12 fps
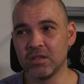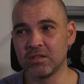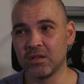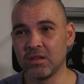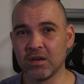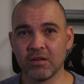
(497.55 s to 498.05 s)
is
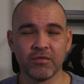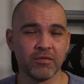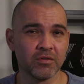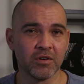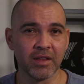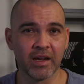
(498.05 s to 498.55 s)
in there
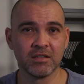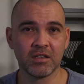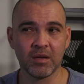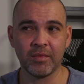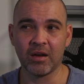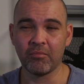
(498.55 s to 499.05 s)
for a
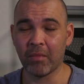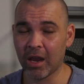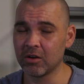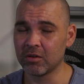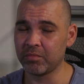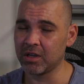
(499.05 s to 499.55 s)
landscape that
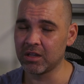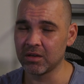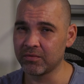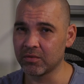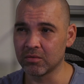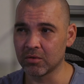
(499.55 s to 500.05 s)
may not be there
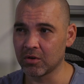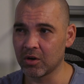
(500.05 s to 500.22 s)
for